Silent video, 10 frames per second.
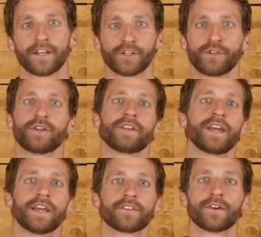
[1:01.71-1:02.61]
including the
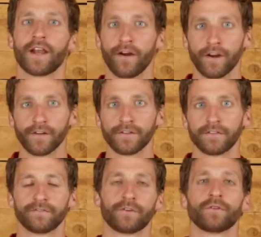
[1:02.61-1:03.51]
Aether Aerial,
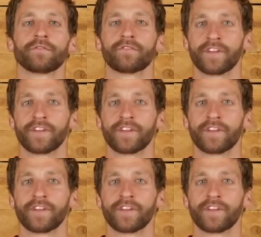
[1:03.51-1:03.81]
Volt